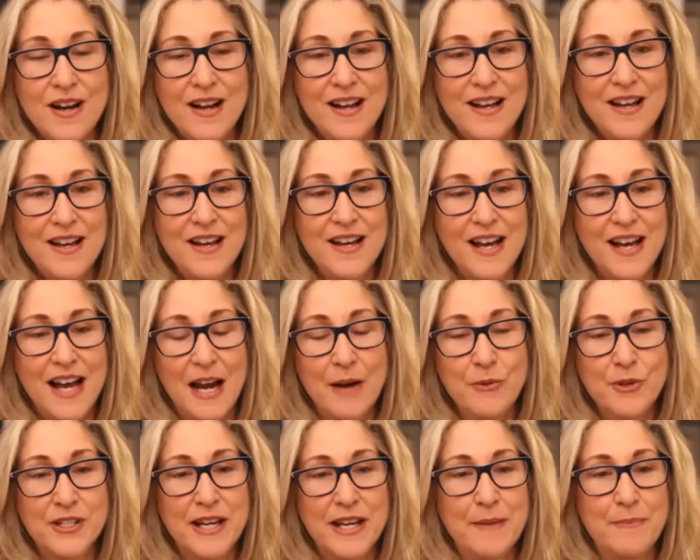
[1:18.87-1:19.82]
I
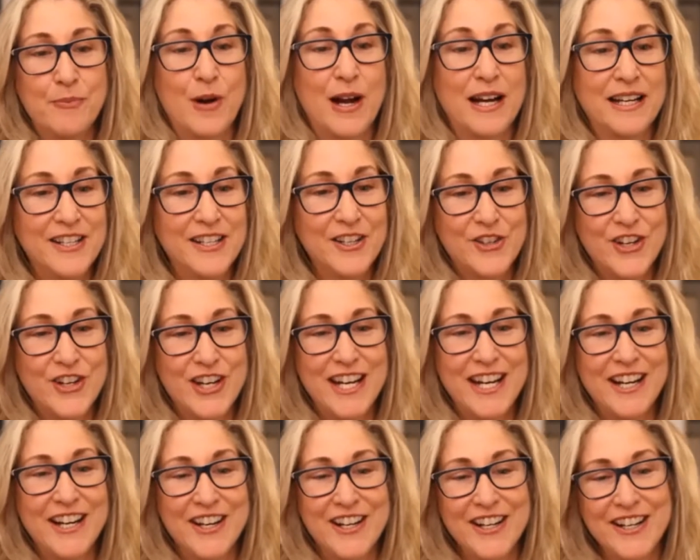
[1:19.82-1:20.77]
was a
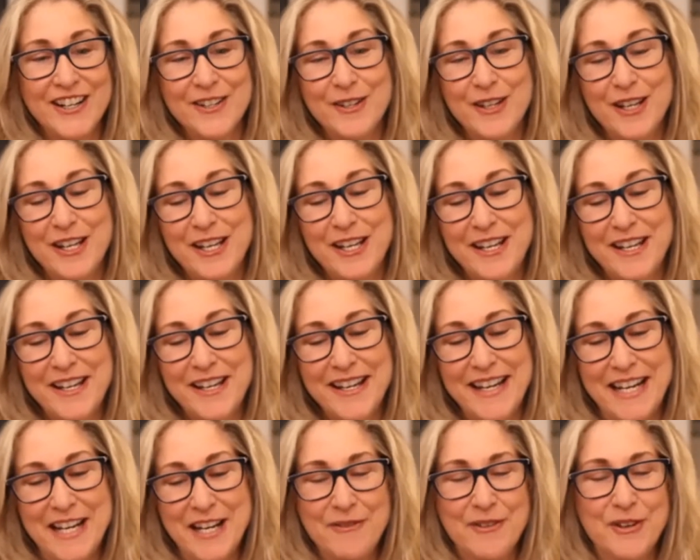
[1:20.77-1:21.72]
practicing,
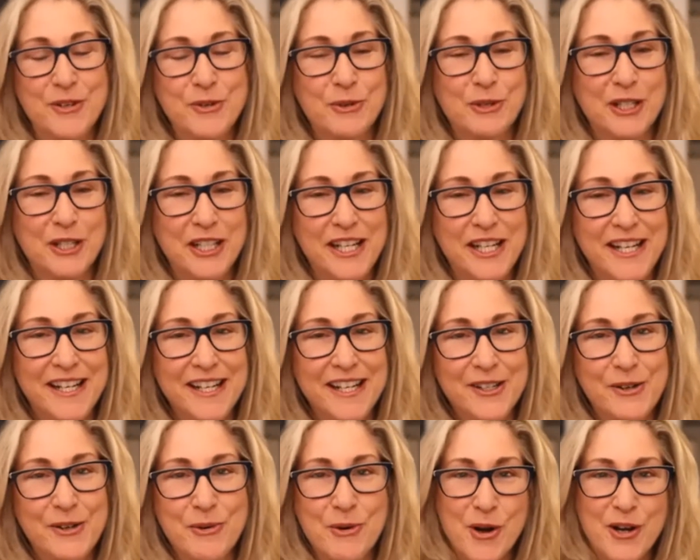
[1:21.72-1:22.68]
individually
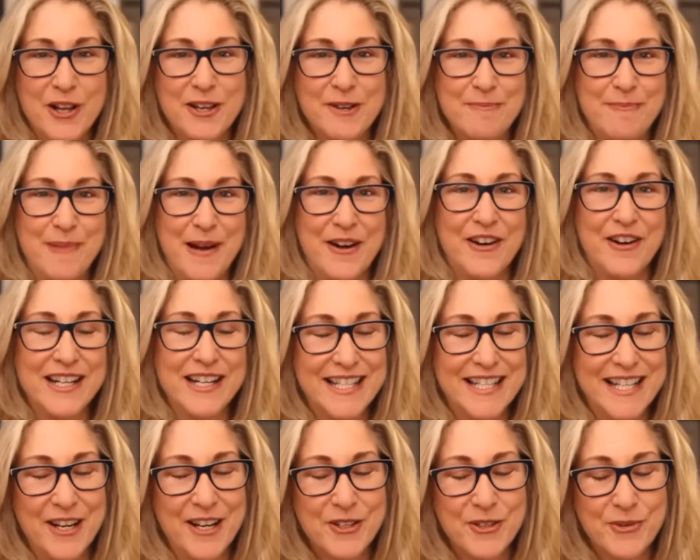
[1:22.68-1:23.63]
quota-bearing
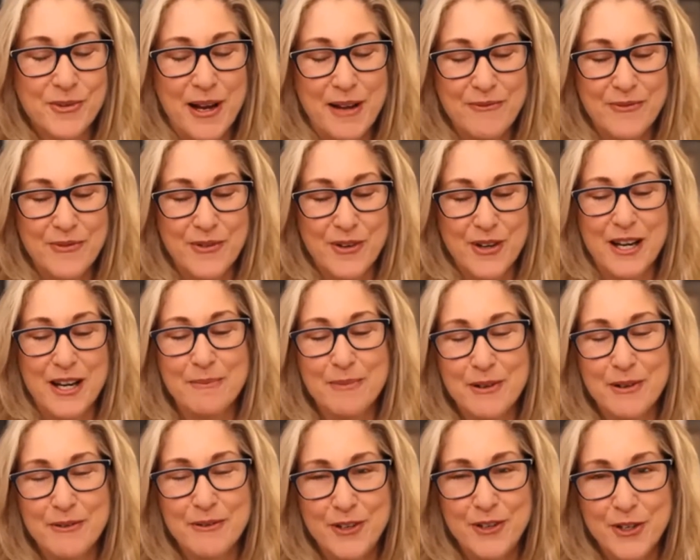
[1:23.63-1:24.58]
sales rep for a
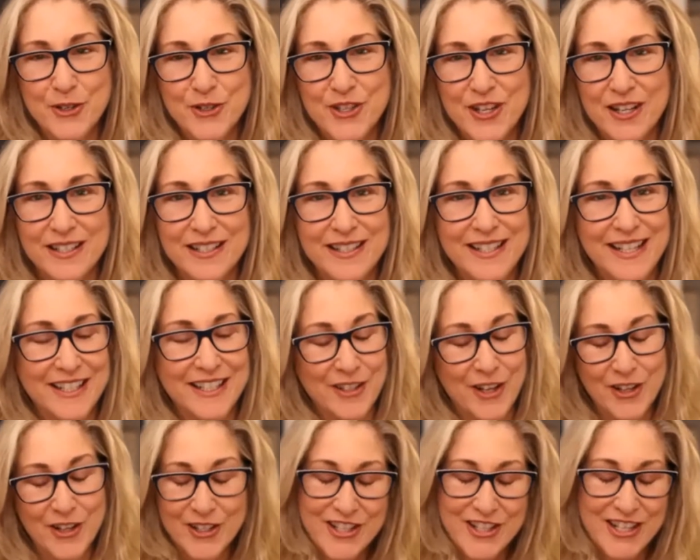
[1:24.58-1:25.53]
number of years selling
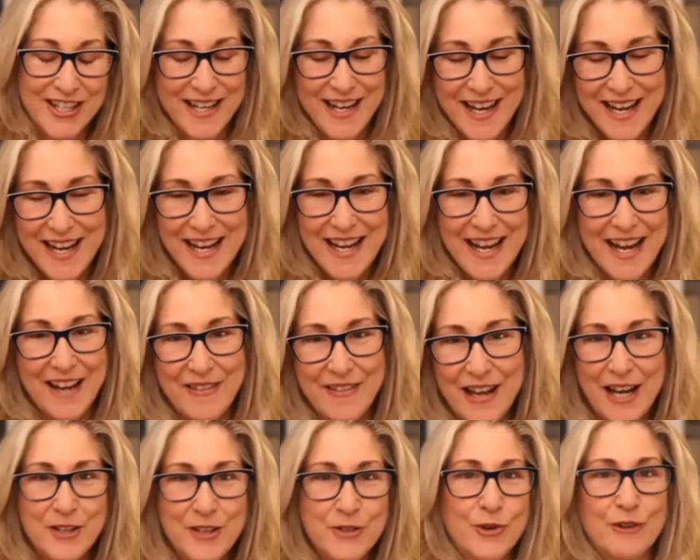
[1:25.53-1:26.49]
technology. And
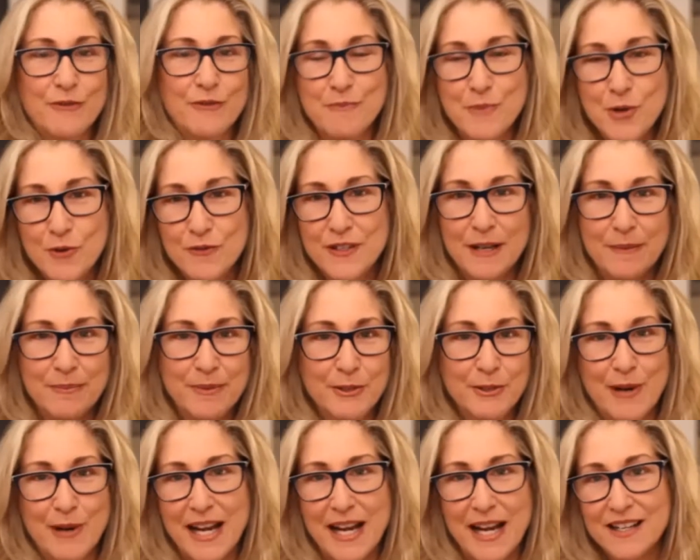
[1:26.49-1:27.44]
then I sort of moved up the
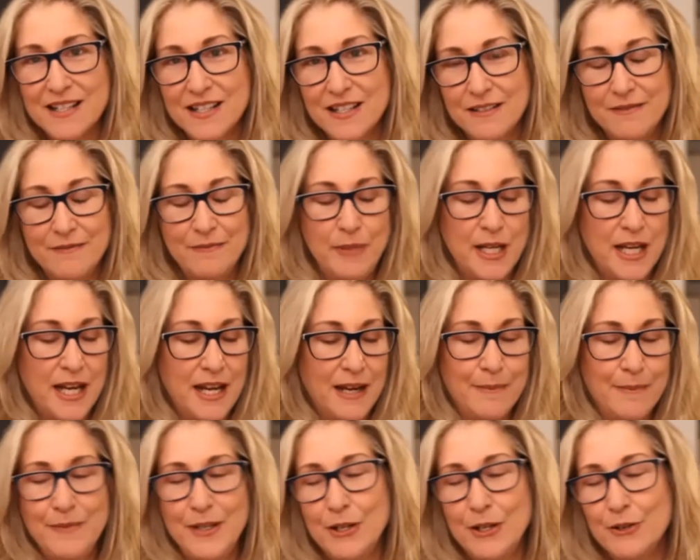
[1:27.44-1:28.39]
ranks and
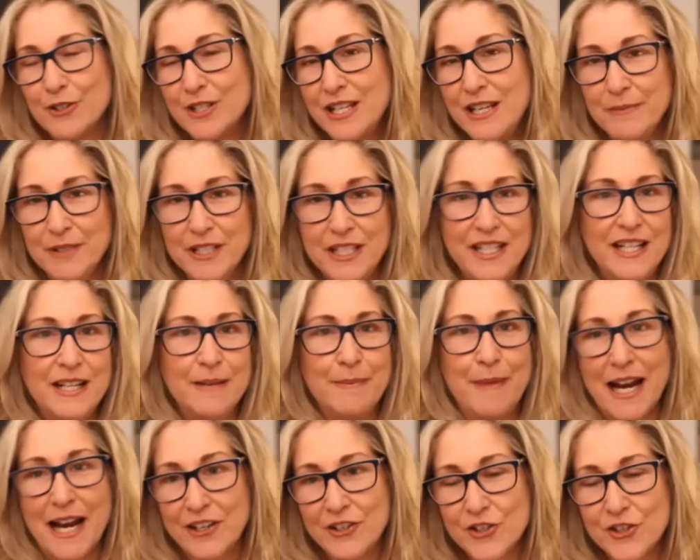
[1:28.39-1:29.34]
became, team lead, a
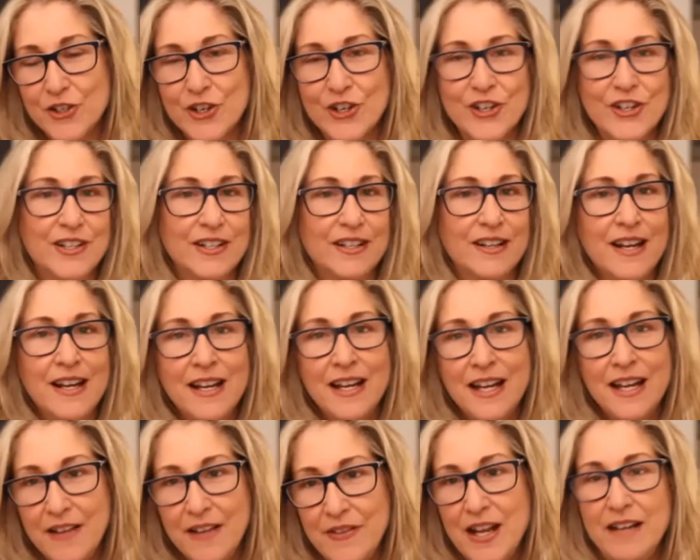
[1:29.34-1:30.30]
manager,
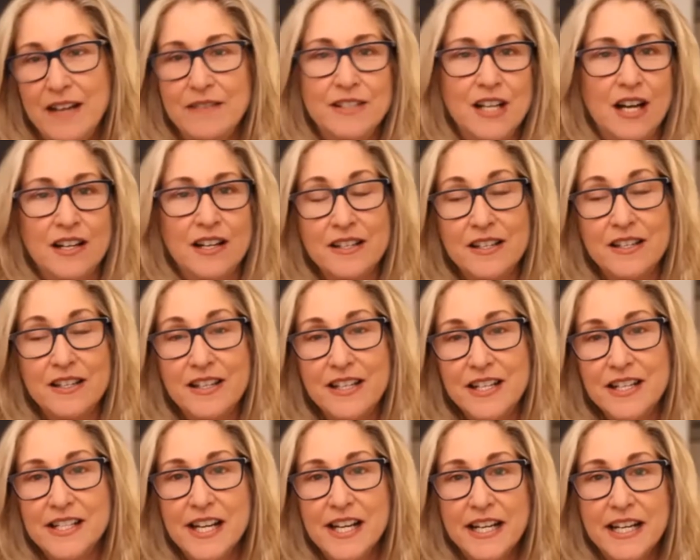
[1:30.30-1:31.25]
and then got into
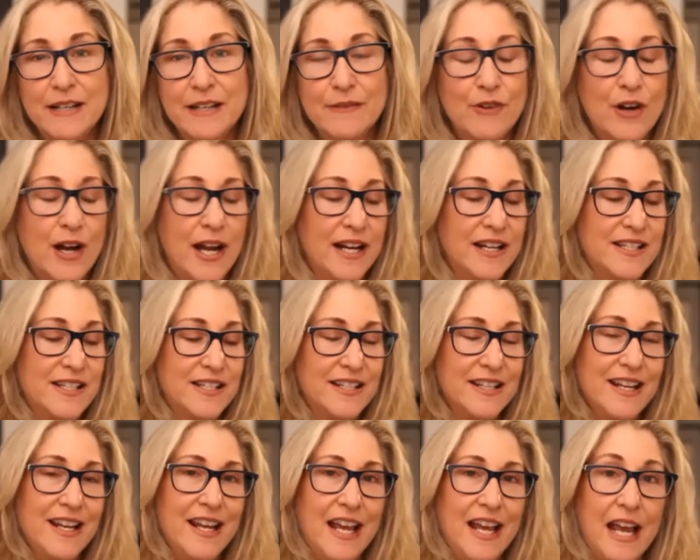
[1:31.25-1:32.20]
the executive
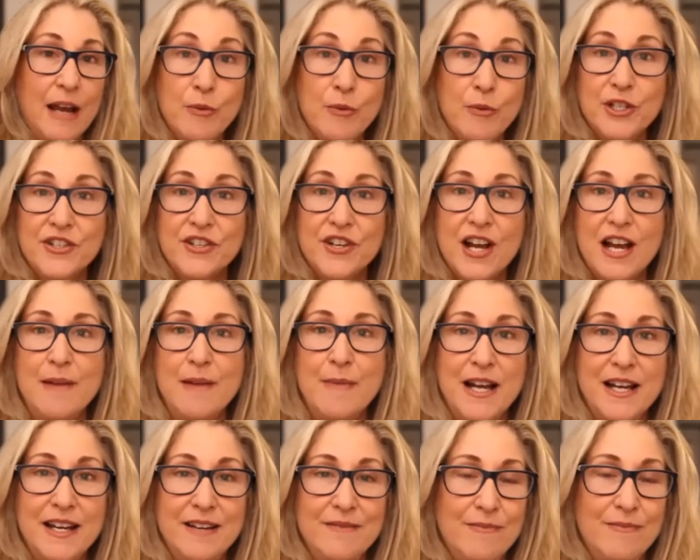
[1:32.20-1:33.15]
ranks, at which time
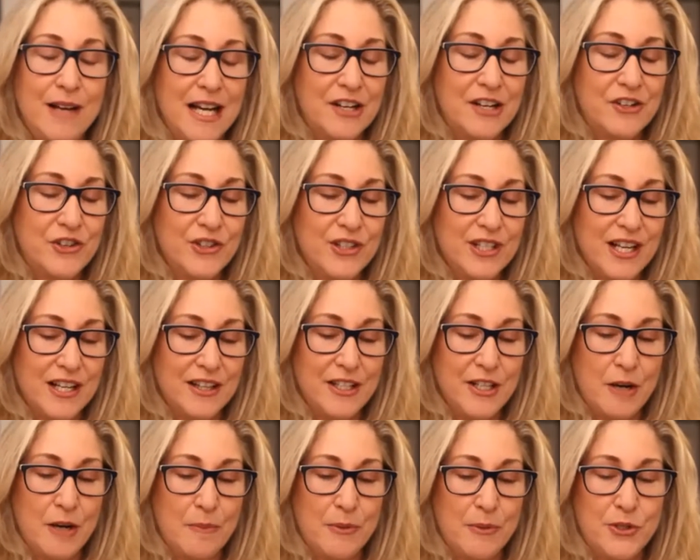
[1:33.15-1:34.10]
I actually got
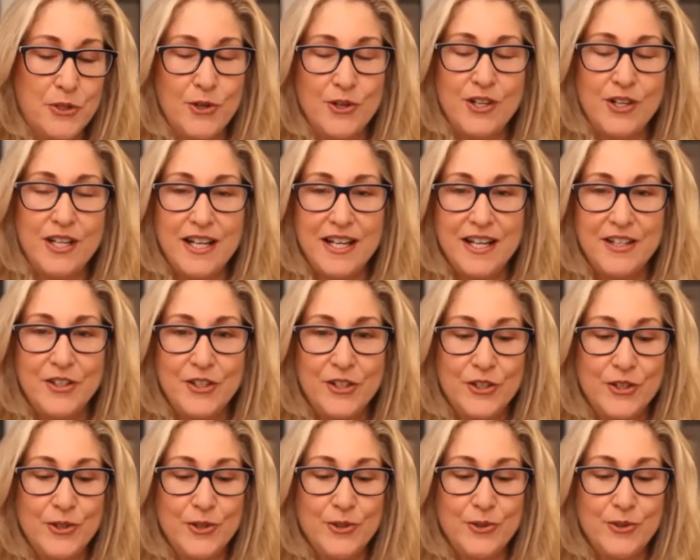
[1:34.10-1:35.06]
the opportunity
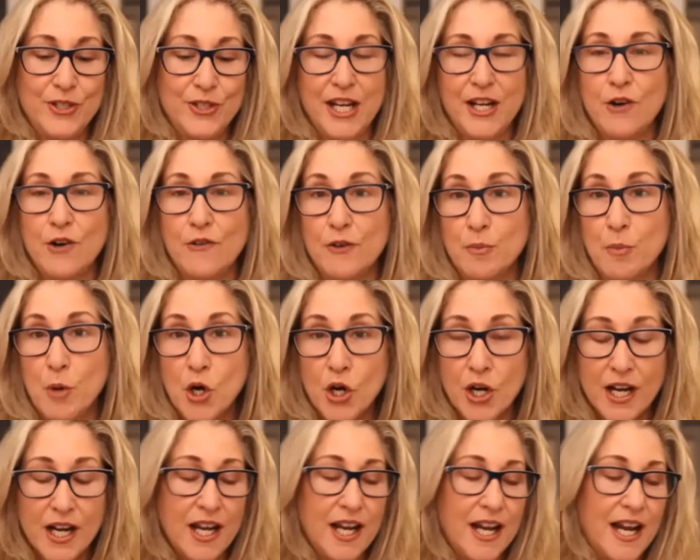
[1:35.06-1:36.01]
to take over
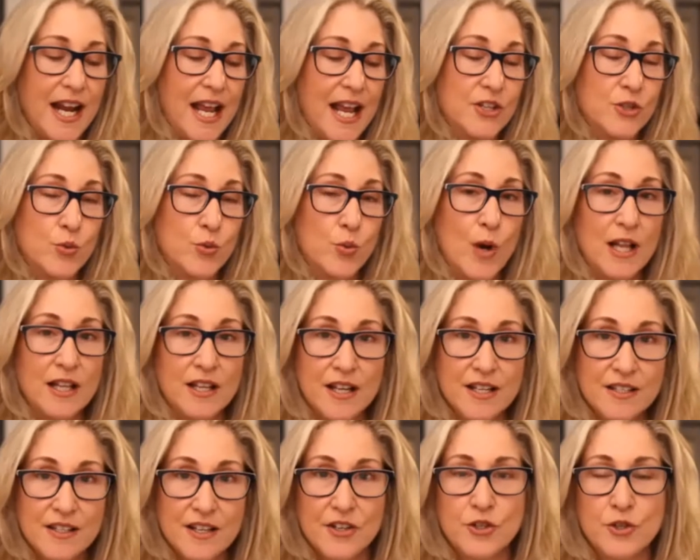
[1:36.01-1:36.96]
marketing as well
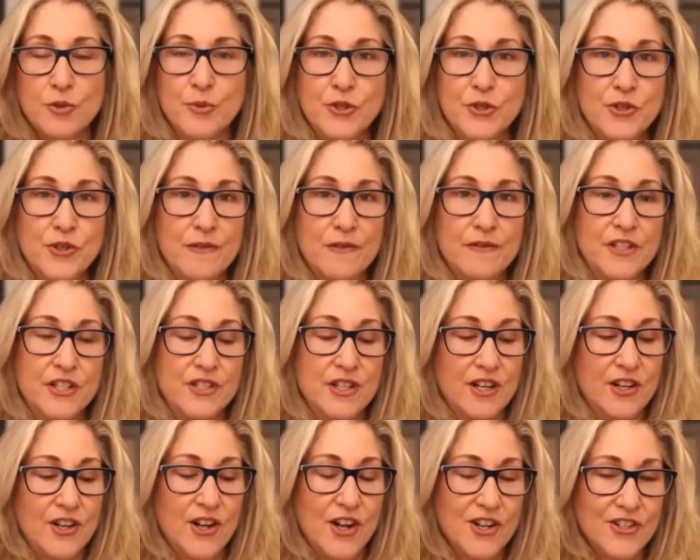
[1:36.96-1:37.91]
as customer service
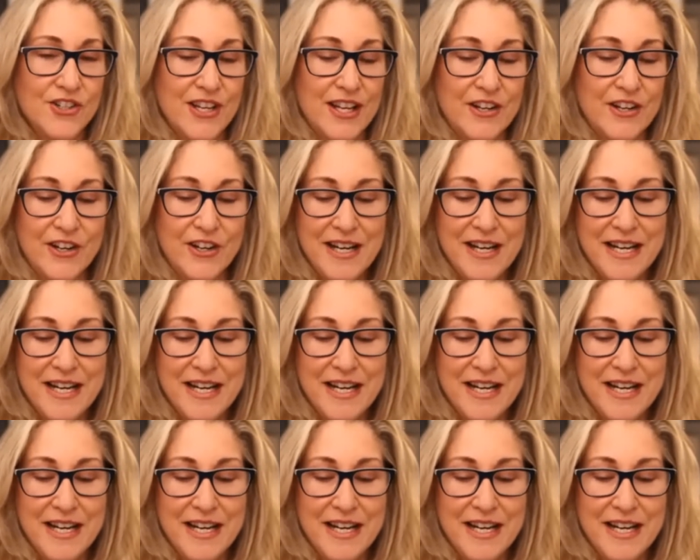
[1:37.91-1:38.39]
in a call center.